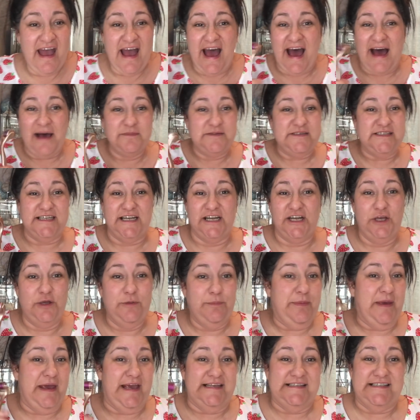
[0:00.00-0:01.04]

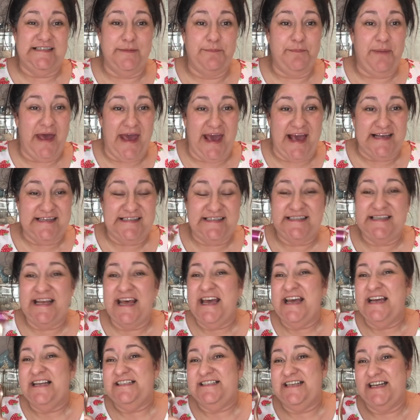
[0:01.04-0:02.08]
Absolute piece of piss.
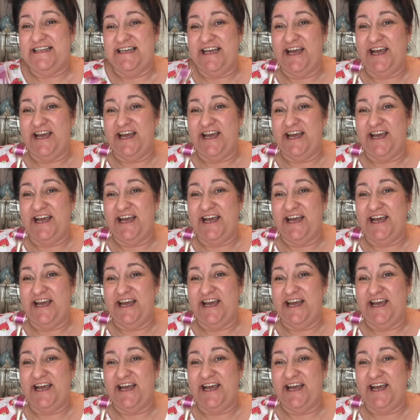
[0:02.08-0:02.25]
Did